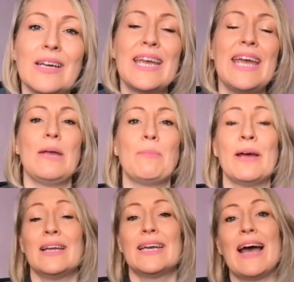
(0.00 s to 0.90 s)
keep.
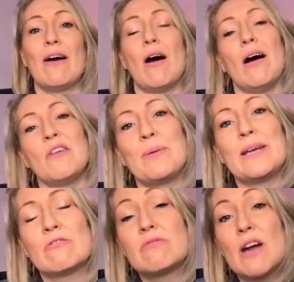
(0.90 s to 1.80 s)
Now, I've been
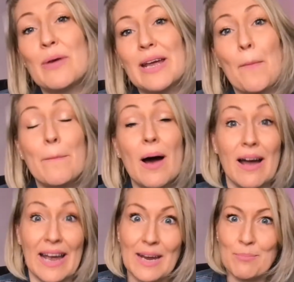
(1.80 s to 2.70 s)
growing
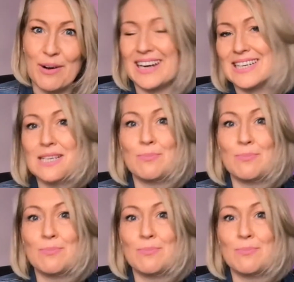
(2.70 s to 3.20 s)
my practice,